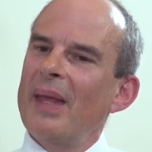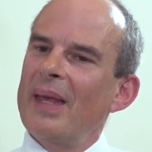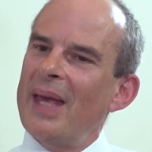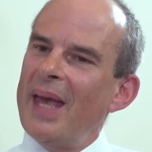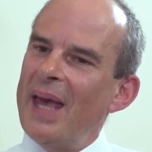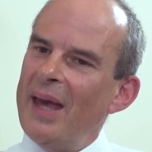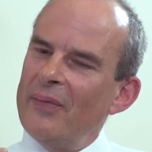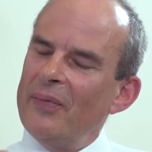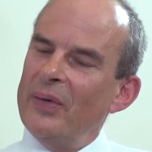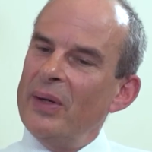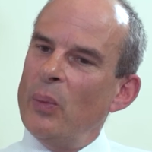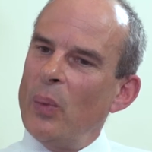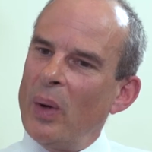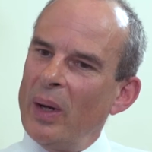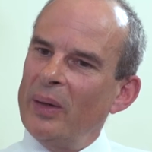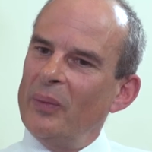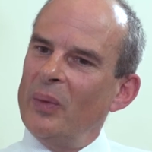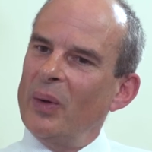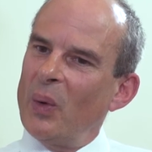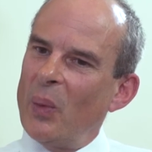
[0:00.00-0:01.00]

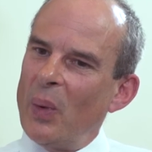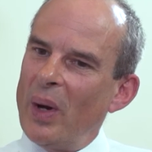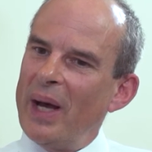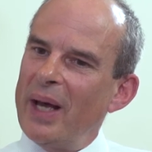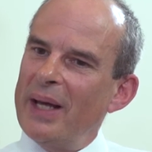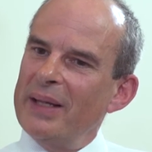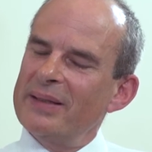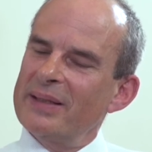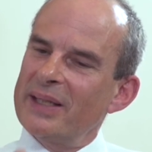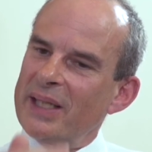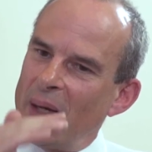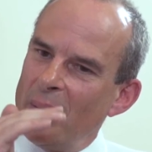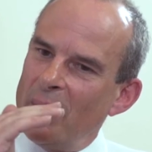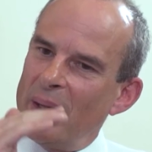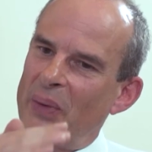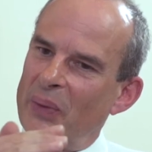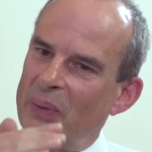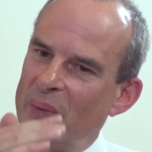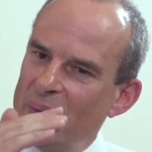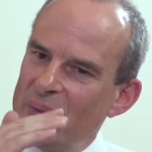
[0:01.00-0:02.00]
everyone requires
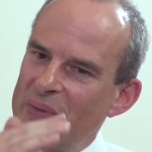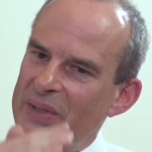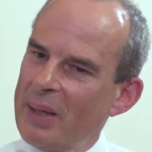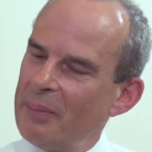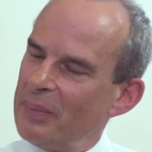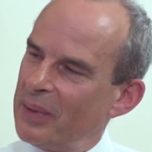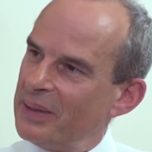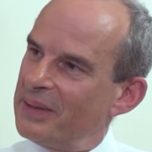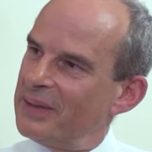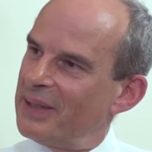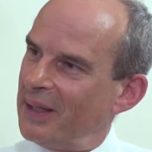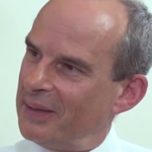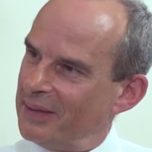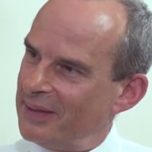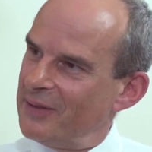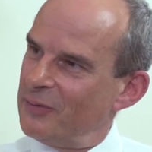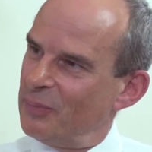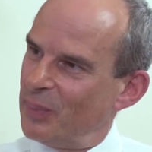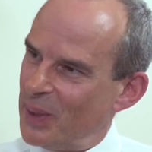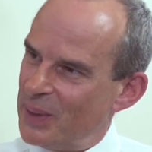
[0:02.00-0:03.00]
going through some
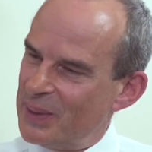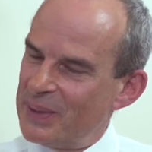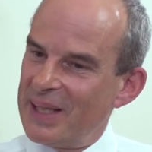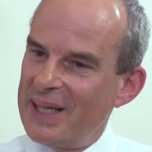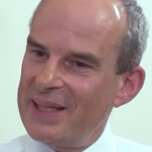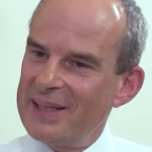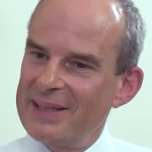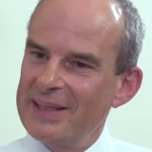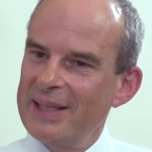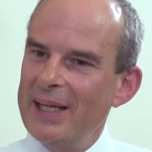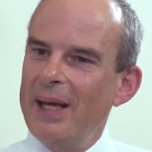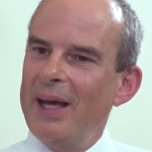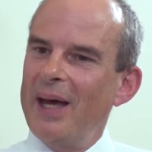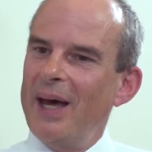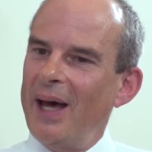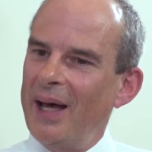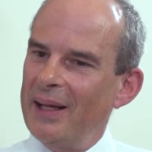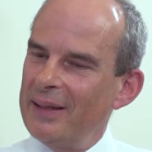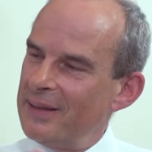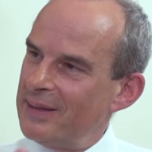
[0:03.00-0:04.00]
consultative process,
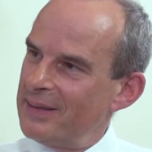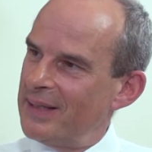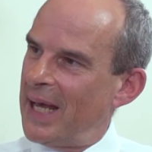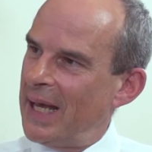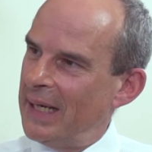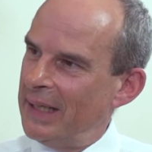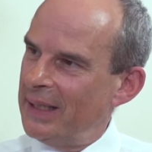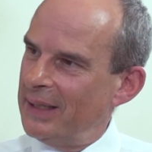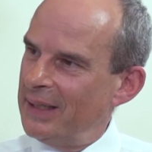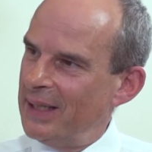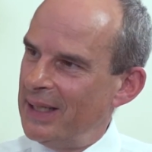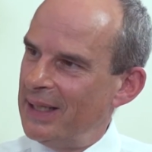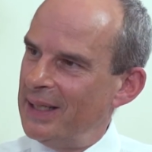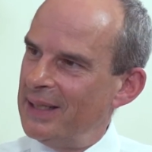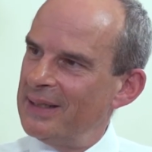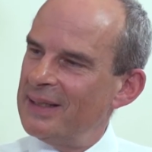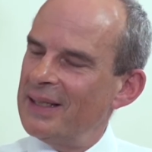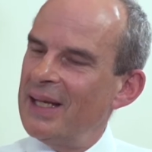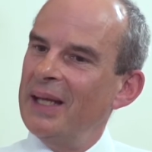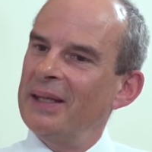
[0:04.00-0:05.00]
understanding
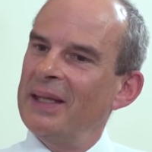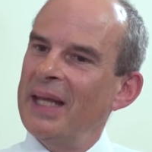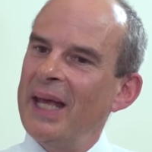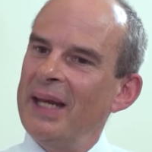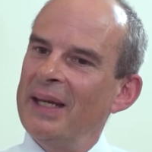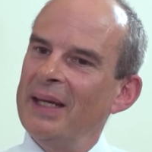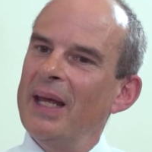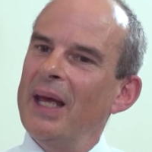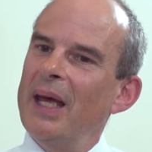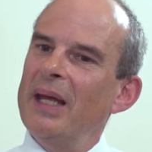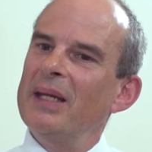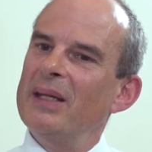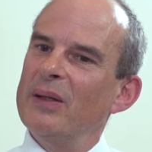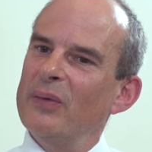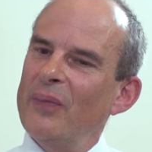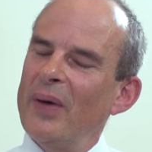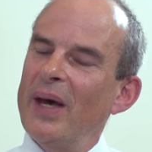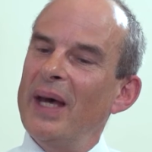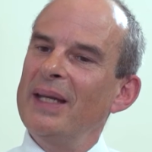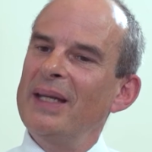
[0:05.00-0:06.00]
needs, and then
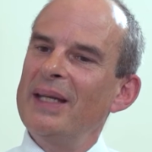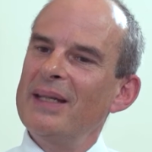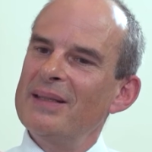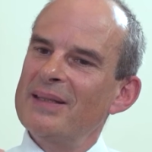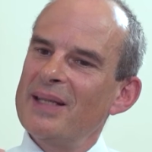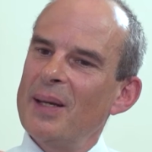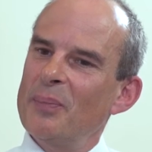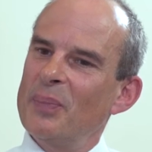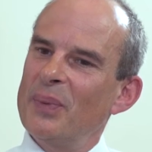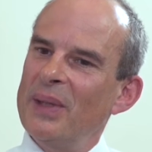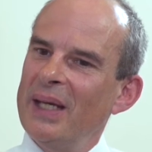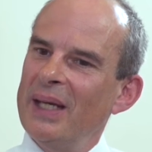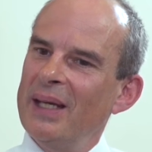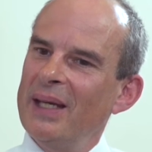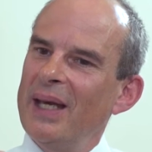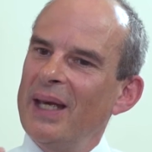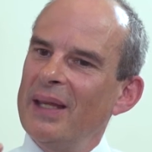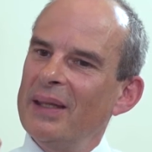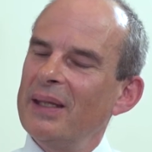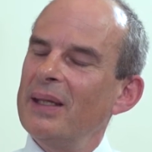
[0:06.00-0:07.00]
defining
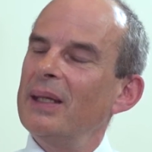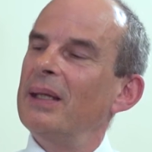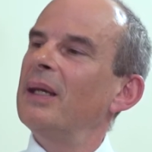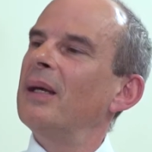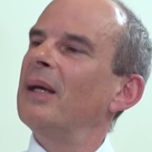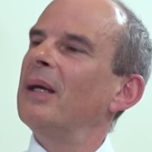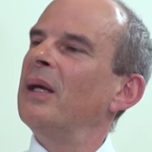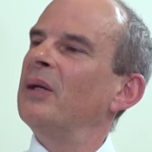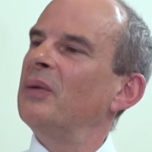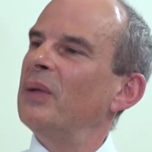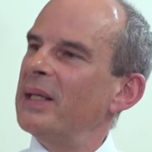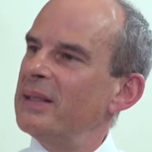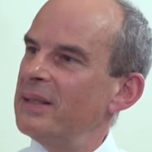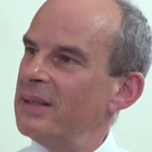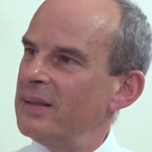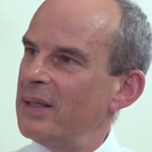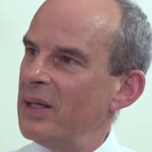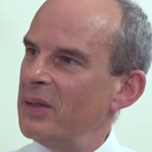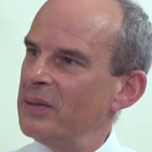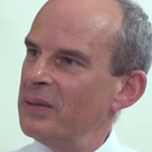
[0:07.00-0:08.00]
something that
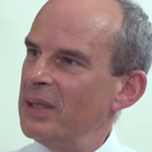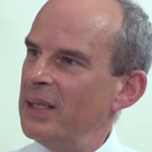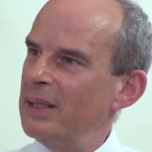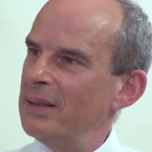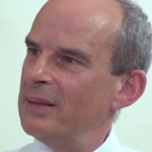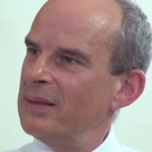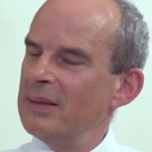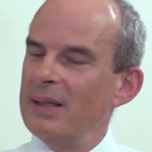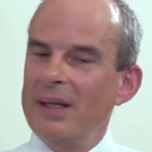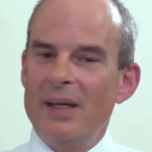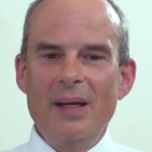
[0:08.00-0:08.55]
addresses those needs.